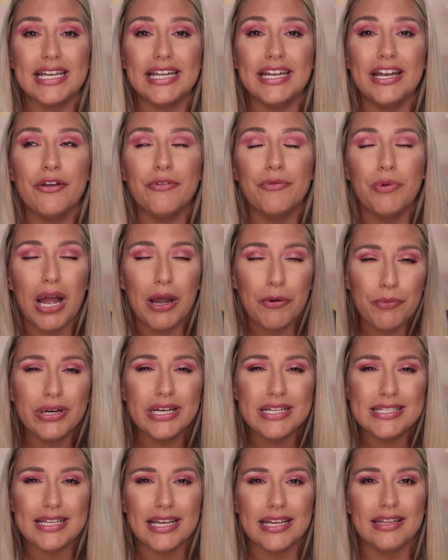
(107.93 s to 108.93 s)
And I want
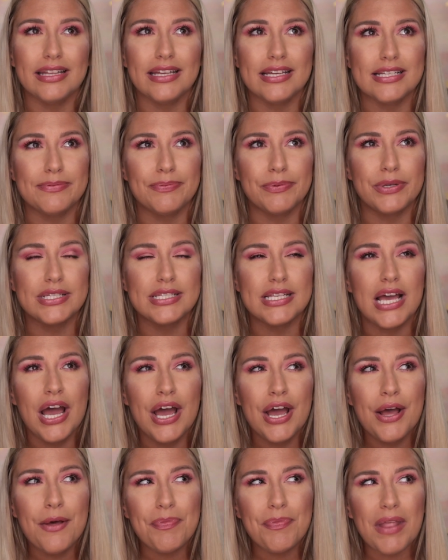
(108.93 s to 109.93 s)
to say this because
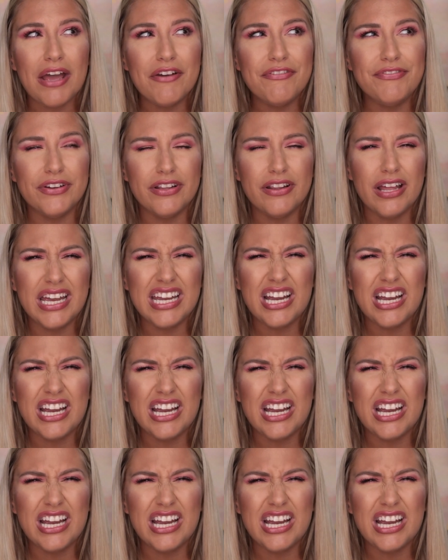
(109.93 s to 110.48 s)
I feel